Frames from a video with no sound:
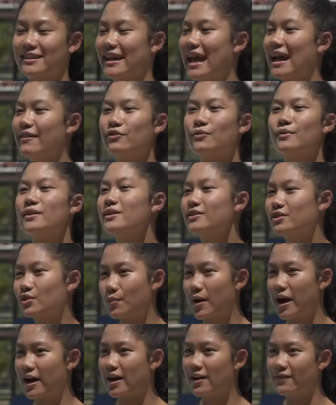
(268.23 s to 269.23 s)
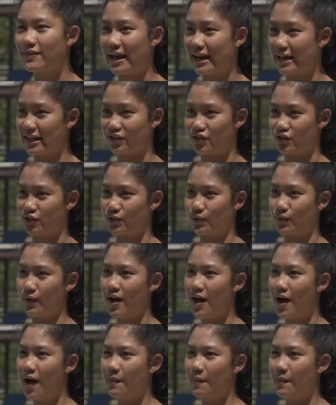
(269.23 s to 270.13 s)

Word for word: Like everyone is aware of that issue.